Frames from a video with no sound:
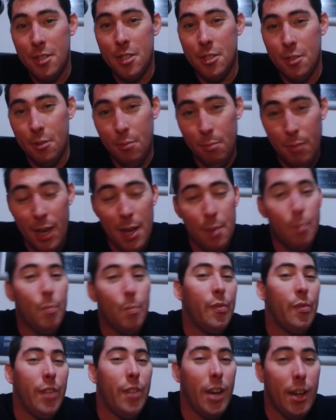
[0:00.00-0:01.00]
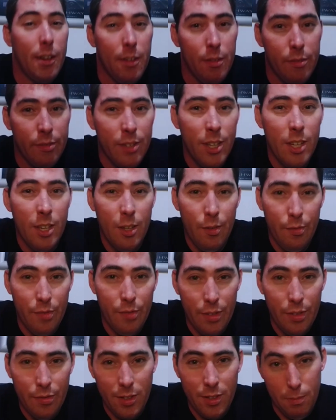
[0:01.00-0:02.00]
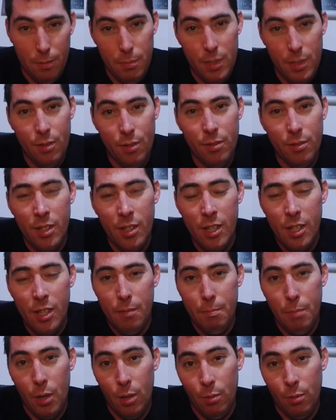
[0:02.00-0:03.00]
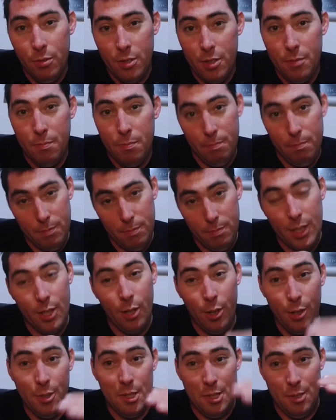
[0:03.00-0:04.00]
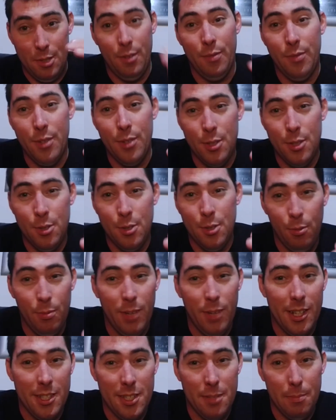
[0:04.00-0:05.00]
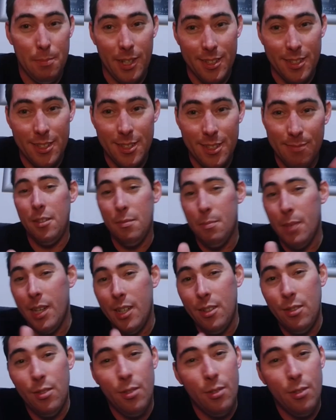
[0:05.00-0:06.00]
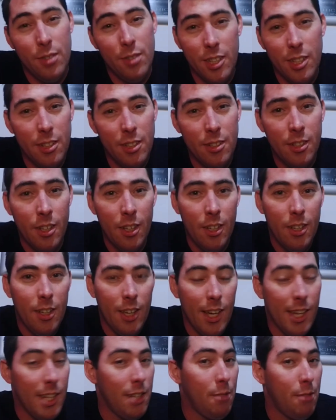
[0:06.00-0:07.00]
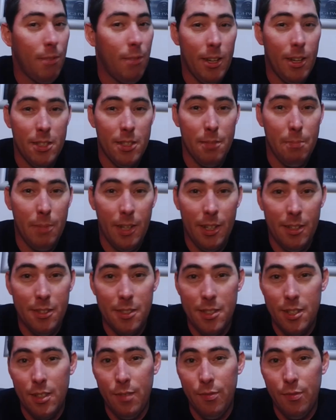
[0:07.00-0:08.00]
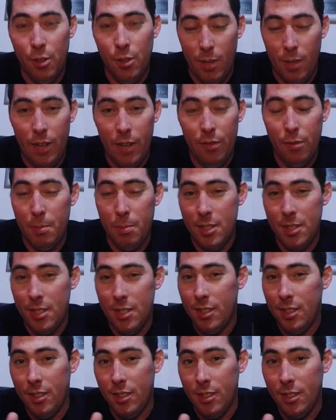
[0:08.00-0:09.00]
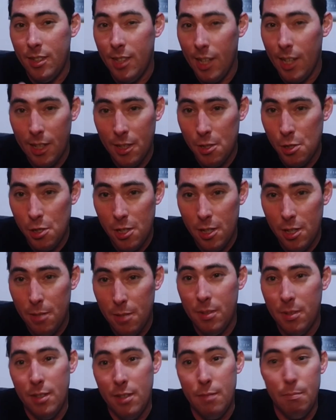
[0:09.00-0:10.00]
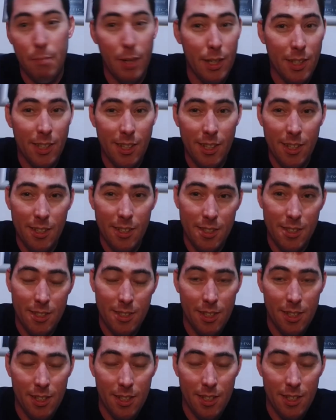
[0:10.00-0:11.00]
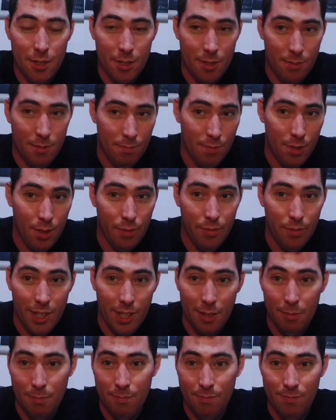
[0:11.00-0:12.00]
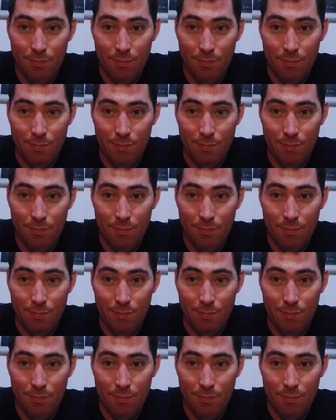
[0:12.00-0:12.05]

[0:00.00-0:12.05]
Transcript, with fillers: some M5 50mm bolts because of the two riser pads. You might not need any riser pads if you have a particular deck shape. In my case, it's sort of like